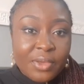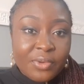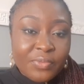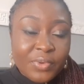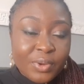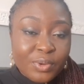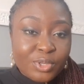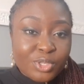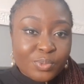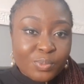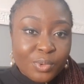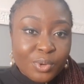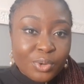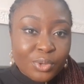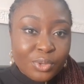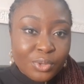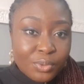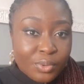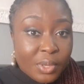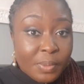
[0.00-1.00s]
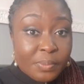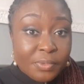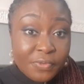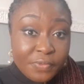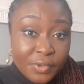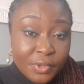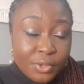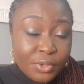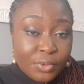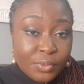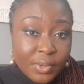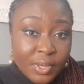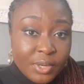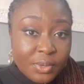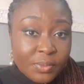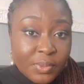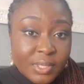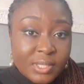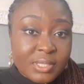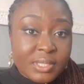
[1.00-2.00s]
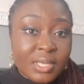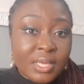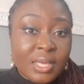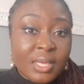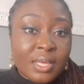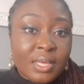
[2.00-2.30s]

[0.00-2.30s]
very small queue, a moving queue anyways.